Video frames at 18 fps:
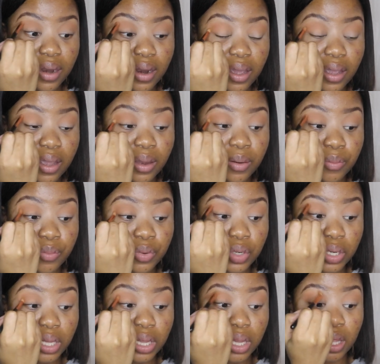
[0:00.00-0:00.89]
I can
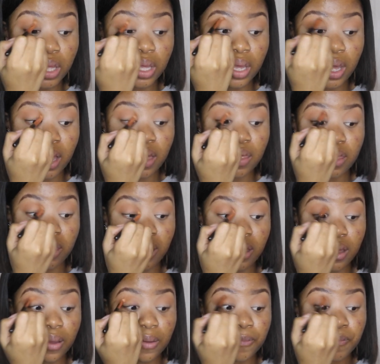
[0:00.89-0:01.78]
put the
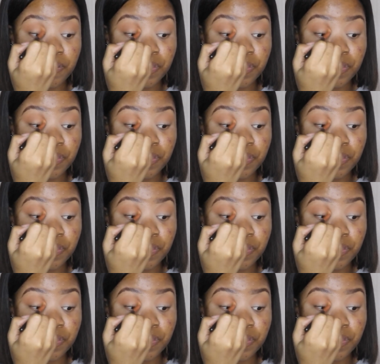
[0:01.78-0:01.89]
other,